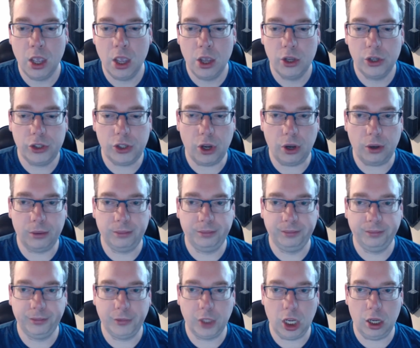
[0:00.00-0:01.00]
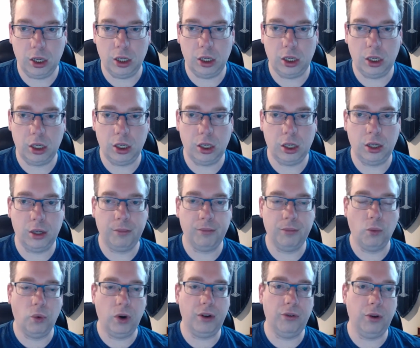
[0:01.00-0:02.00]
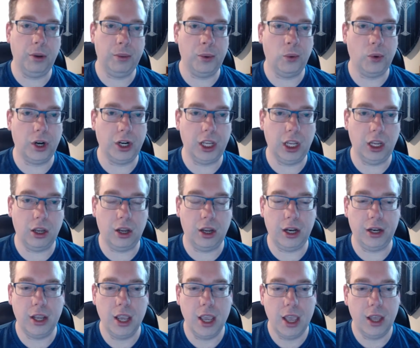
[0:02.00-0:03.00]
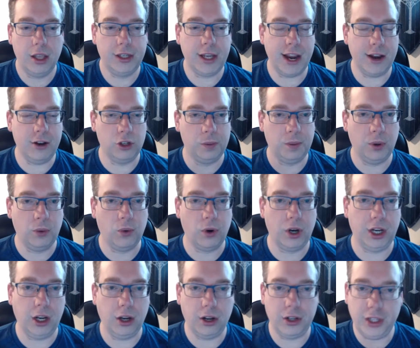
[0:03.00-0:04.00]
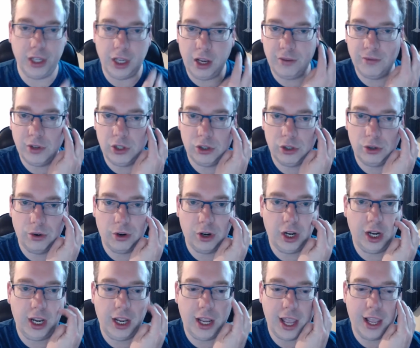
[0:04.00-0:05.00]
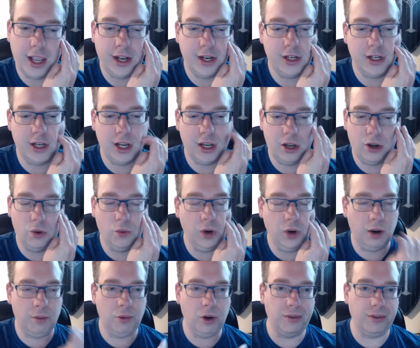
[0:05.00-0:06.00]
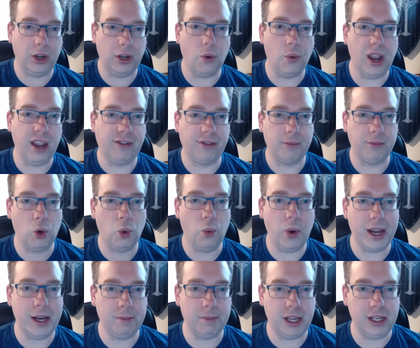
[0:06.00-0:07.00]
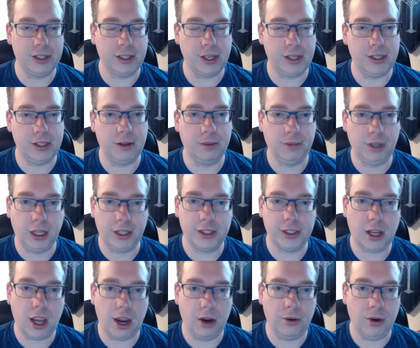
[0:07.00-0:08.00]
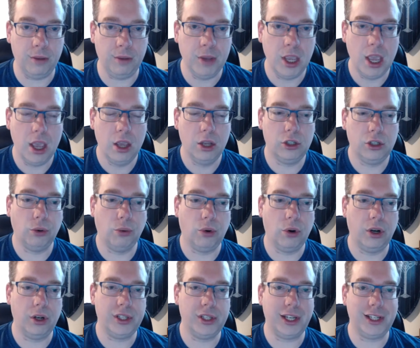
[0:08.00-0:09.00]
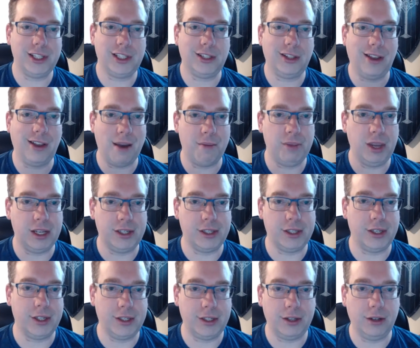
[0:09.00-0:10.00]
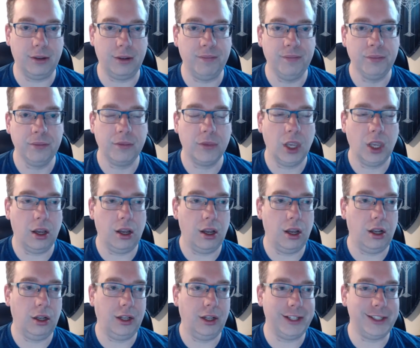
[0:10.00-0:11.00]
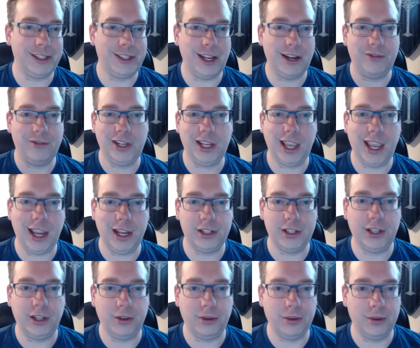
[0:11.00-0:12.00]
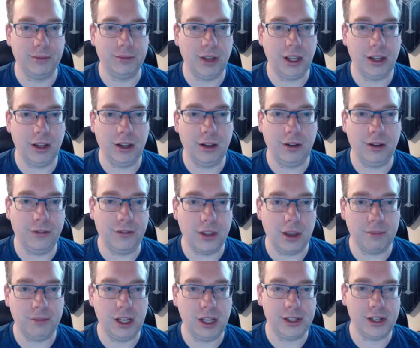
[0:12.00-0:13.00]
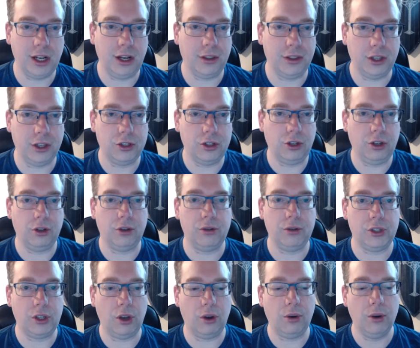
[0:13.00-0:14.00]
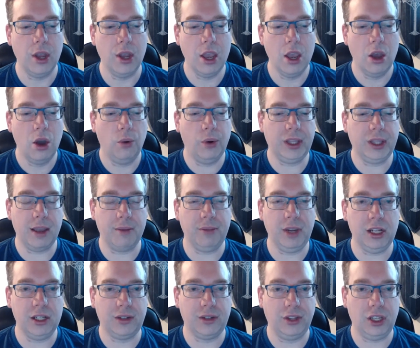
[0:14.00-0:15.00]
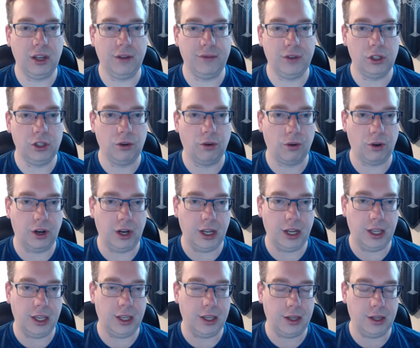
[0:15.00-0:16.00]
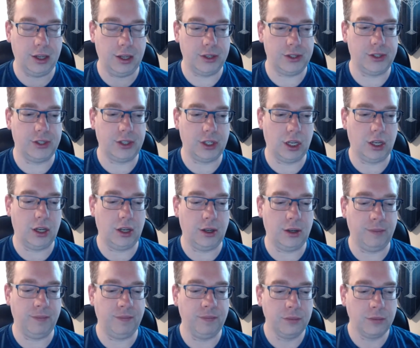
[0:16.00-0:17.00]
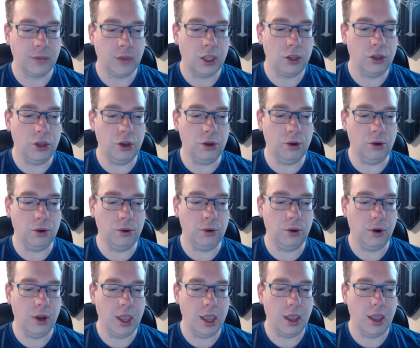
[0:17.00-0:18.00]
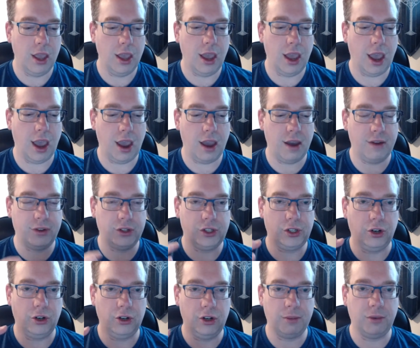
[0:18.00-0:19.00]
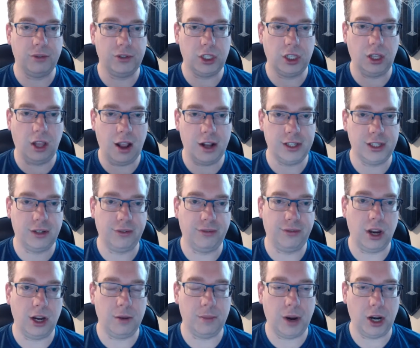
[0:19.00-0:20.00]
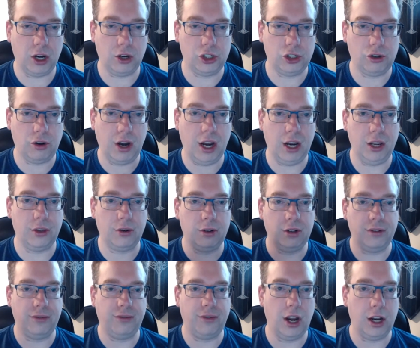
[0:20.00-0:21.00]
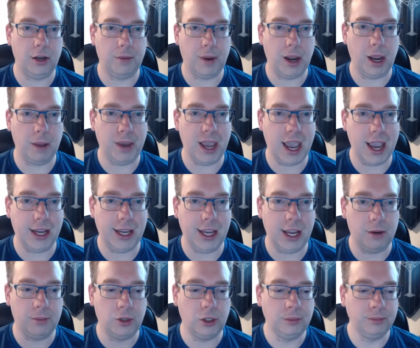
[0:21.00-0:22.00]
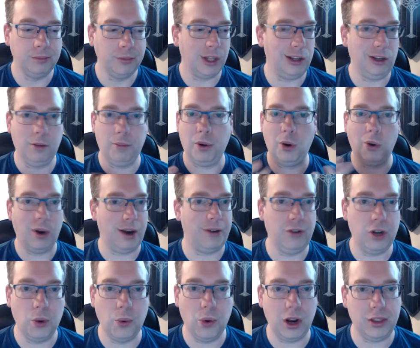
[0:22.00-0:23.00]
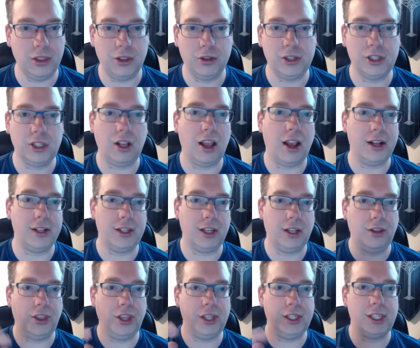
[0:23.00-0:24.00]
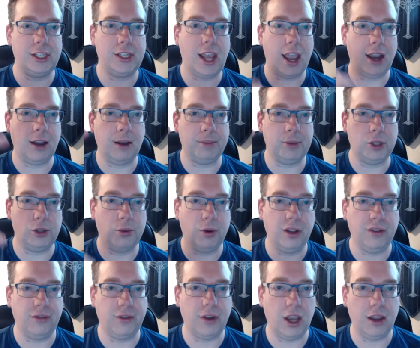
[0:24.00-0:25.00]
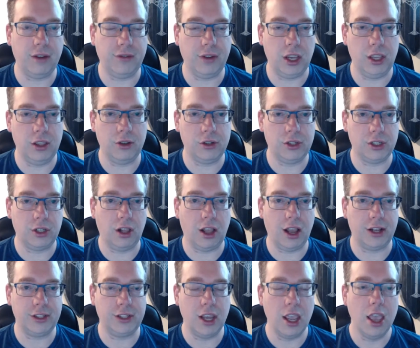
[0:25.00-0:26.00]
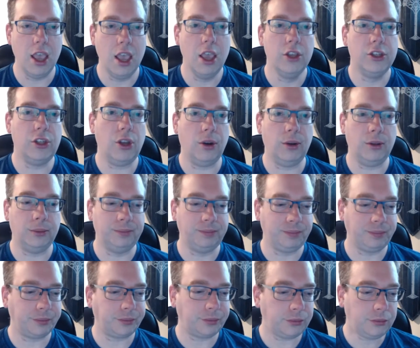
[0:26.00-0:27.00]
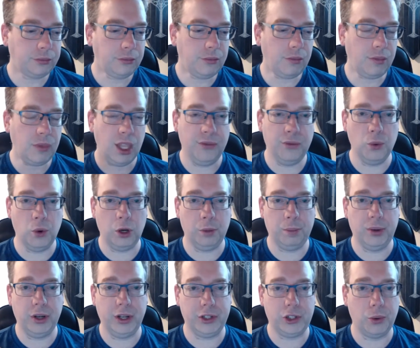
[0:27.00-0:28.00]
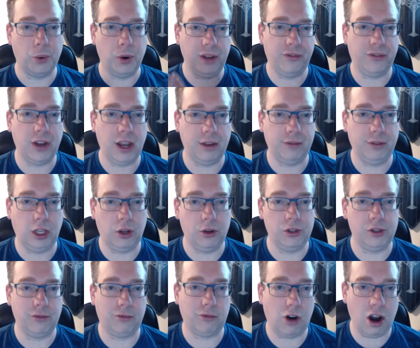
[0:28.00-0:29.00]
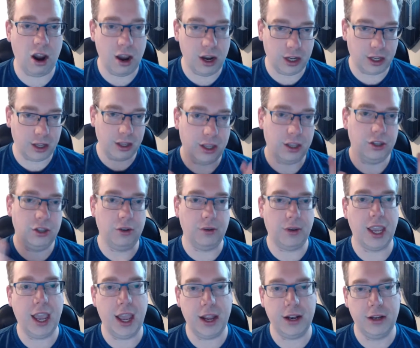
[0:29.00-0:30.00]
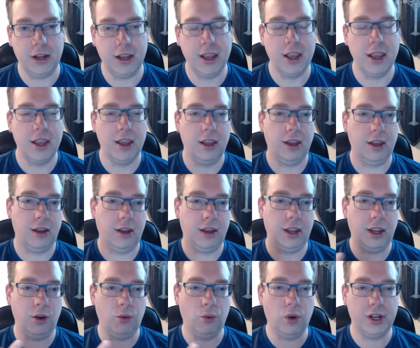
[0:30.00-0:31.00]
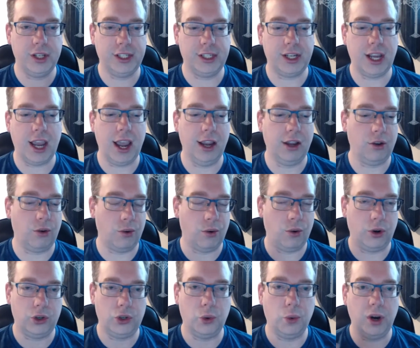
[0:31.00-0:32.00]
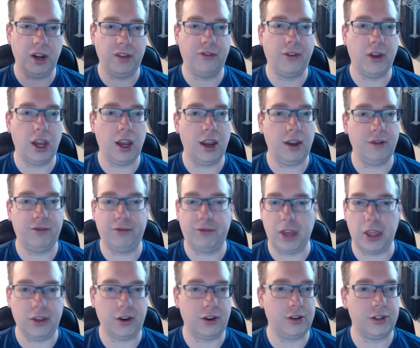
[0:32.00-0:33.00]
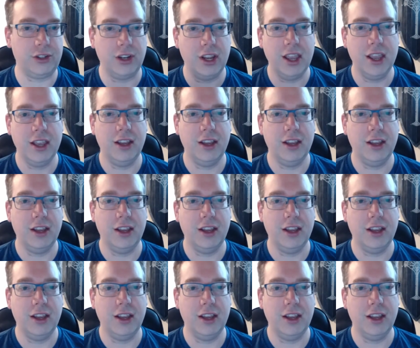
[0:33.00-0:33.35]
So, what have we been working on? Daniel's been working on the inventory, and we are moving away from a weight-based system like Skyrim towards a slot-based system like State of Decay 2, if that means anything to you. So, what that means for the inventory is you have a certain number of slots defined by your strength or defined by a pack animal, and you can put whatever you want in those slots, and things stack up to 25 in those slots. So, if you want to put 25 loads of rock, you can in one stack, or 25 feathers.